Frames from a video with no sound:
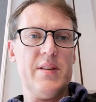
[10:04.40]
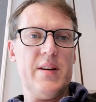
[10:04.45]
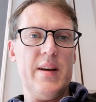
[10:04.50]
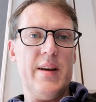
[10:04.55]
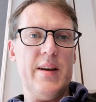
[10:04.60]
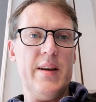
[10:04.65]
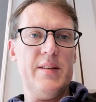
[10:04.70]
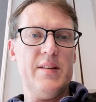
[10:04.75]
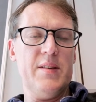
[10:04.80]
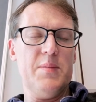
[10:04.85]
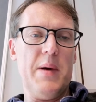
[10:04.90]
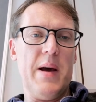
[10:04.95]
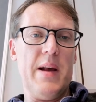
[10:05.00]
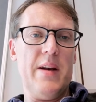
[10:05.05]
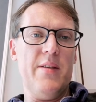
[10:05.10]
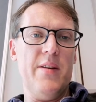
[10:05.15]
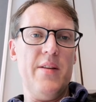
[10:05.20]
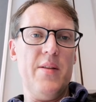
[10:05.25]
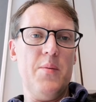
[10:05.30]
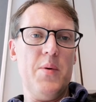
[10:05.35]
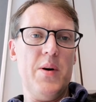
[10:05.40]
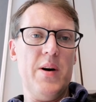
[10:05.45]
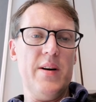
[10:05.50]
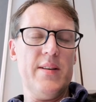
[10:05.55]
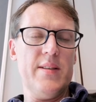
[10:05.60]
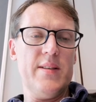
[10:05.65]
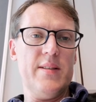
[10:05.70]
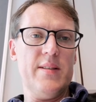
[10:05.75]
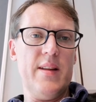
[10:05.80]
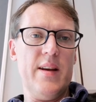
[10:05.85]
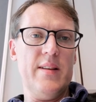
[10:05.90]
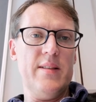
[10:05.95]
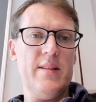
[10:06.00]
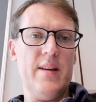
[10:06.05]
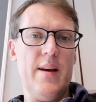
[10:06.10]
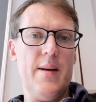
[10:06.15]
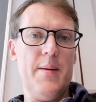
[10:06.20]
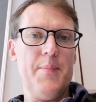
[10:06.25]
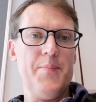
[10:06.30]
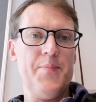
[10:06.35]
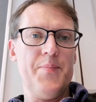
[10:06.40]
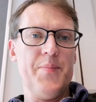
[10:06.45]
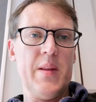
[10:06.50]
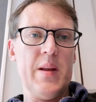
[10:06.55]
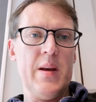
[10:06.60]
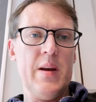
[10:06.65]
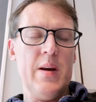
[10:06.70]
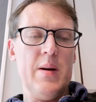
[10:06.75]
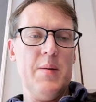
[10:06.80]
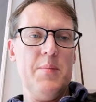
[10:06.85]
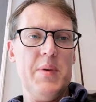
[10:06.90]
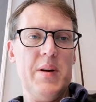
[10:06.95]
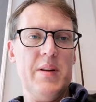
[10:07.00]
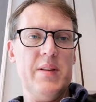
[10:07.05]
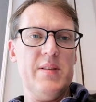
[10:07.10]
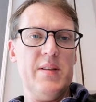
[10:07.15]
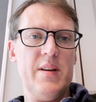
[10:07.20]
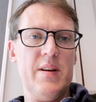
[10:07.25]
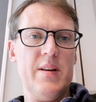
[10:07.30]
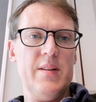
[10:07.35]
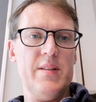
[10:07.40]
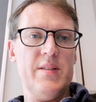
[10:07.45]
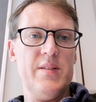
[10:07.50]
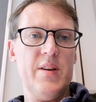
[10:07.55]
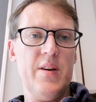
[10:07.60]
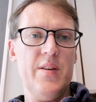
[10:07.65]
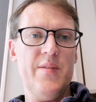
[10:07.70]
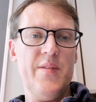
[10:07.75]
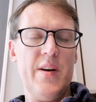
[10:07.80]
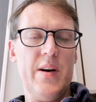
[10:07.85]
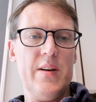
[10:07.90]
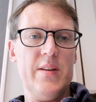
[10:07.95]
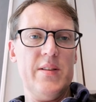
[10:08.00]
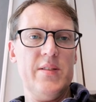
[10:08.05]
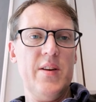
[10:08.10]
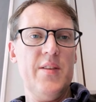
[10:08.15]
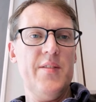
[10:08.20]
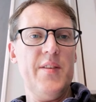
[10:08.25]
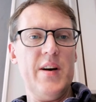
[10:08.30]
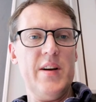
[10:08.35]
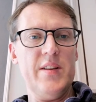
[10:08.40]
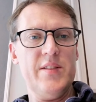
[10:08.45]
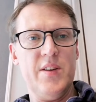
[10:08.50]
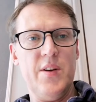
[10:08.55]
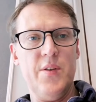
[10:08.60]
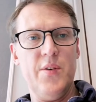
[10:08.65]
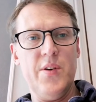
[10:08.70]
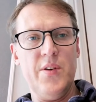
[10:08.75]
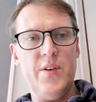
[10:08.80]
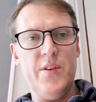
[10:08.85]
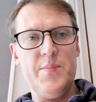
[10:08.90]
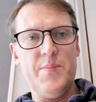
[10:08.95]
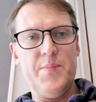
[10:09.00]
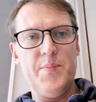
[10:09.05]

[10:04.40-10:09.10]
a spanner in the works, as they say. But so far so good.